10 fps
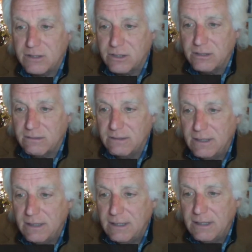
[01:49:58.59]
So
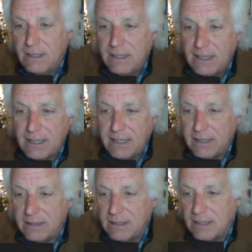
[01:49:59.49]

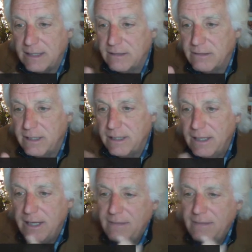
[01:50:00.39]
I I agree.